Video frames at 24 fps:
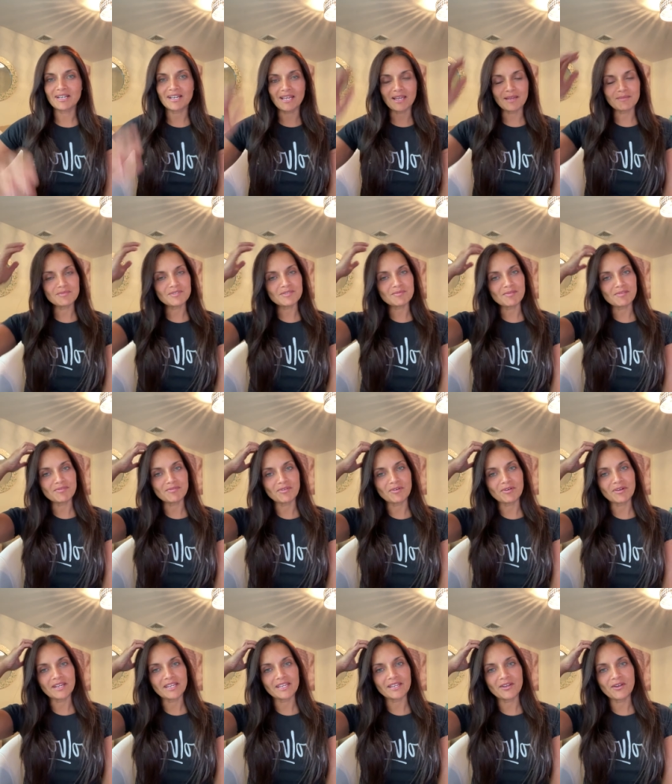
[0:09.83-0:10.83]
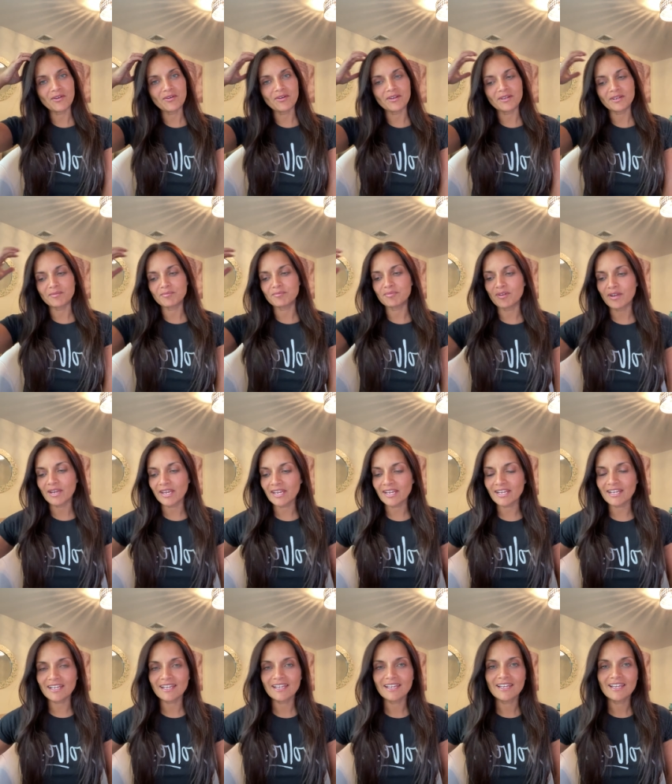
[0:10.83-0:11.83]
clubs before I go on a
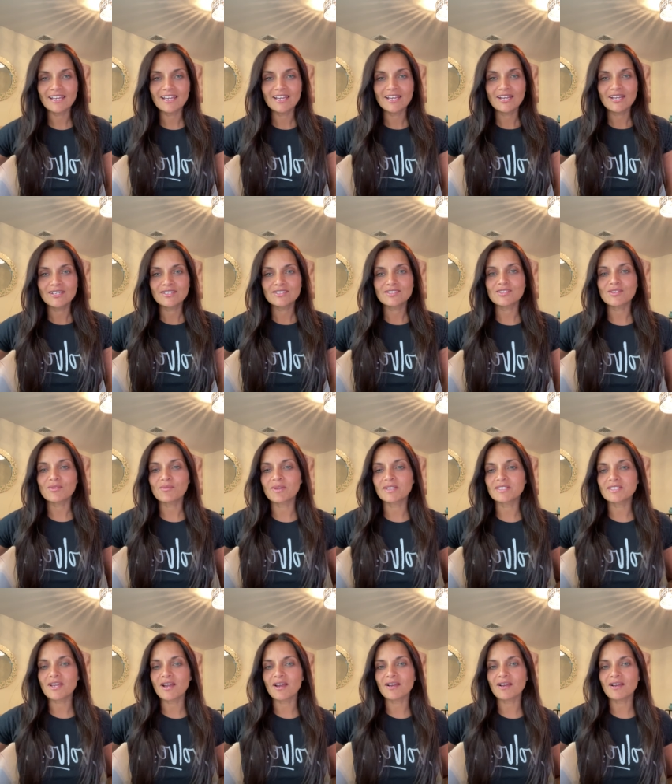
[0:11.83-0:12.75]
break. So, we're